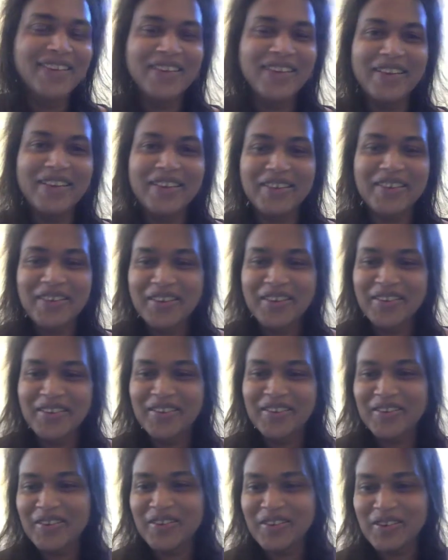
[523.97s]
like
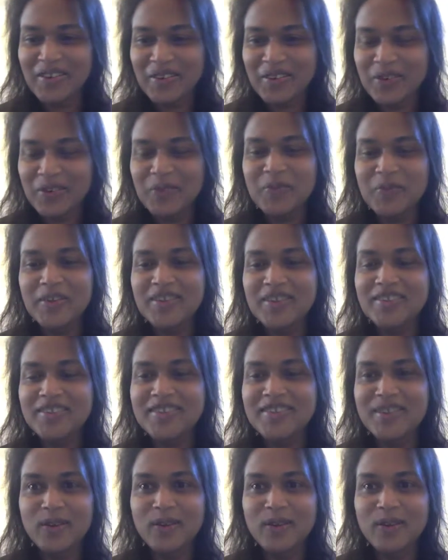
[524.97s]
humans,